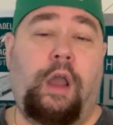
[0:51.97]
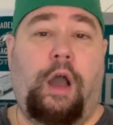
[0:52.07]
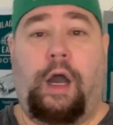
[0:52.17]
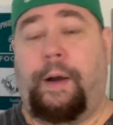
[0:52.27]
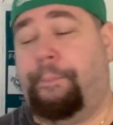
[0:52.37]

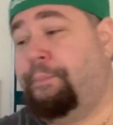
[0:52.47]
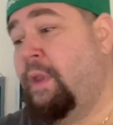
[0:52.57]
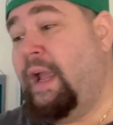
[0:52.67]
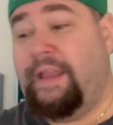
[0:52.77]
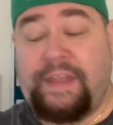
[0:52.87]
And
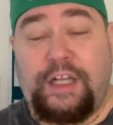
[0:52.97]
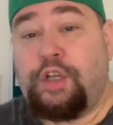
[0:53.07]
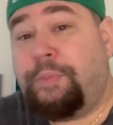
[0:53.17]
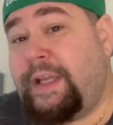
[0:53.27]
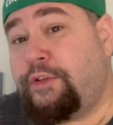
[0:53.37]
then it'll
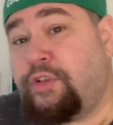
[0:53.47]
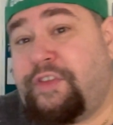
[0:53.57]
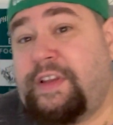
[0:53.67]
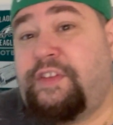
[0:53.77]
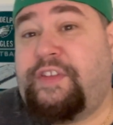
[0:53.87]
be
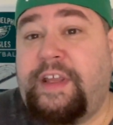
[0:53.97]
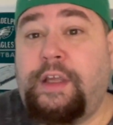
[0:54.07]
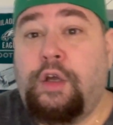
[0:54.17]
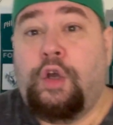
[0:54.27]
interesting to see